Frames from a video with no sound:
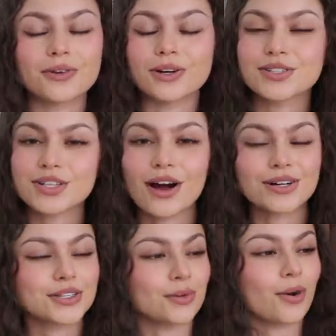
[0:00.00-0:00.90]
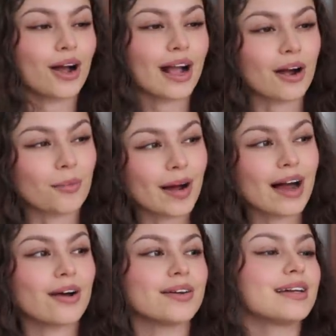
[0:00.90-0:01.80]
your socks, you're walking
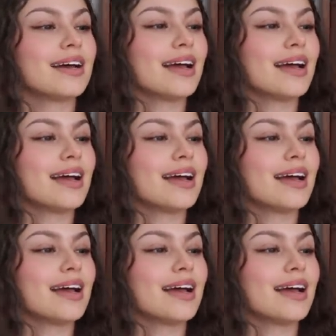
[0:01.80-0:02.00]
around,